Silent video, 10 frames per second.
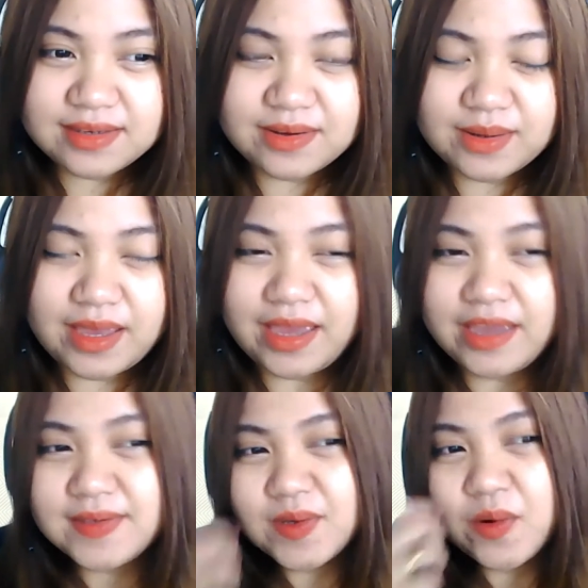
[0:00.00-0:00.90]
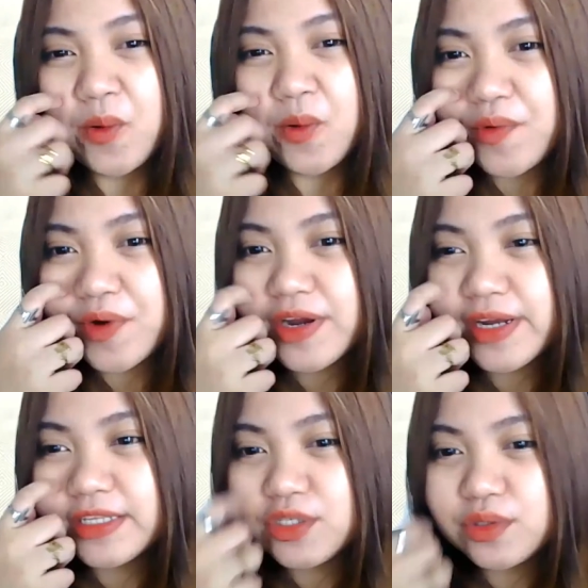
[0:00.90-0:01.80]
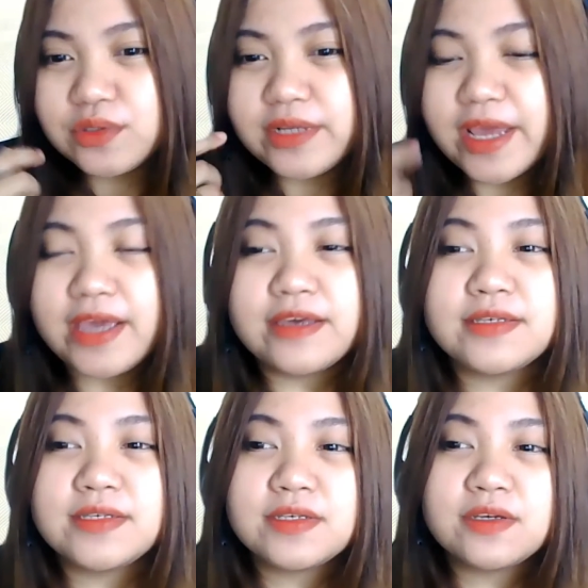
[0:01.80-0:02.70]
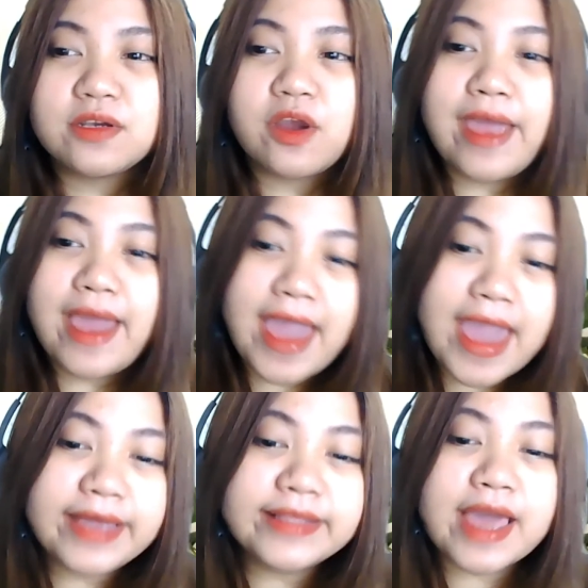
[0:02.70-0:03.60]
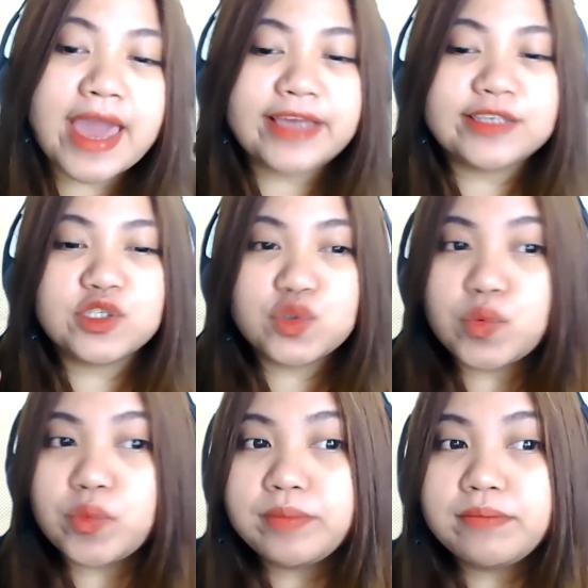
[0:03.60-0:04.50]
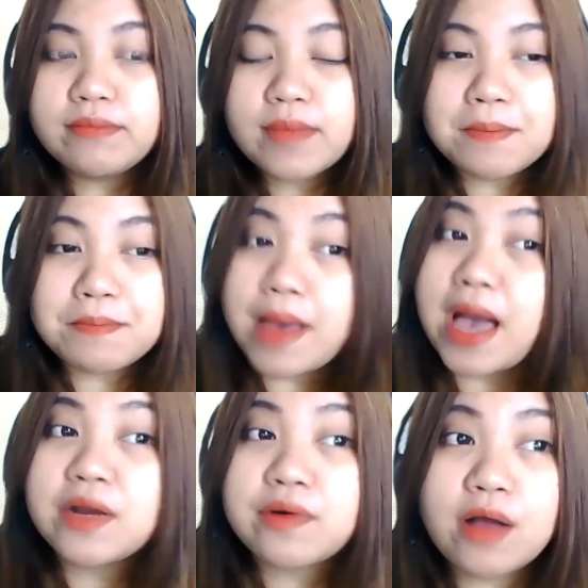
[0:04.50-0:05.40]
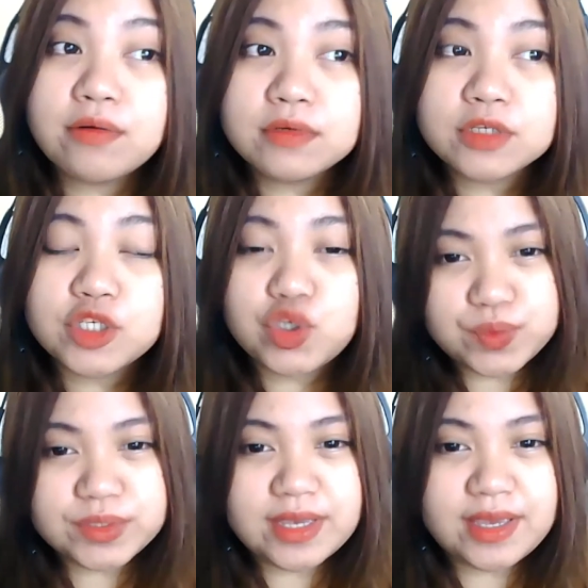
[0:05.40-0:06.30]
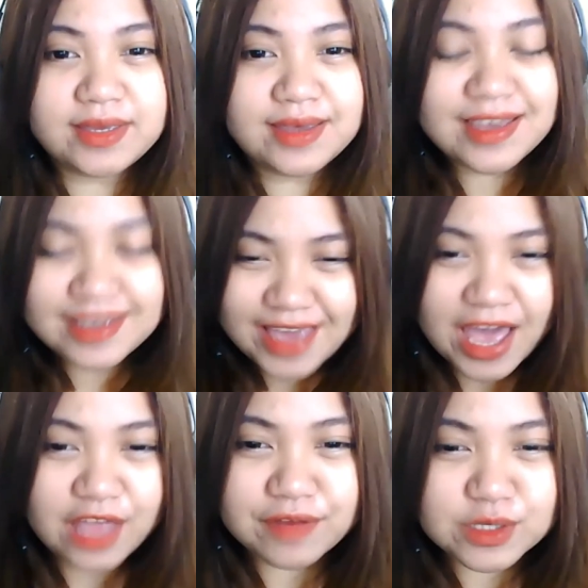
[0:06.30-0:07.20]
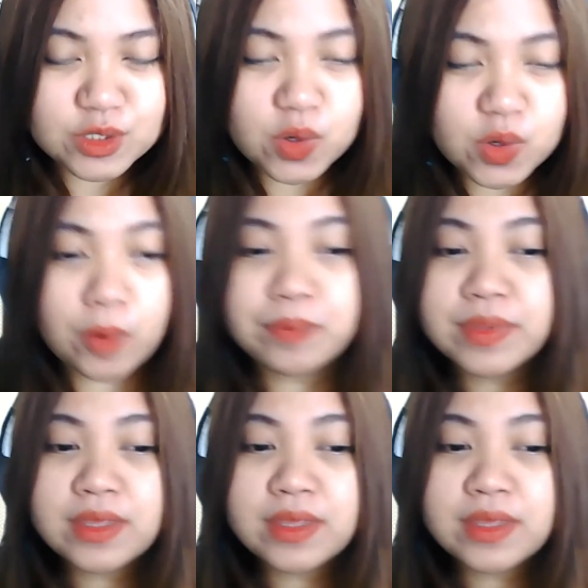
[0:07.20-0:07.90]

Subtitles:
Okay, so what we're gonna do today is create a Zoom background using Canva. So,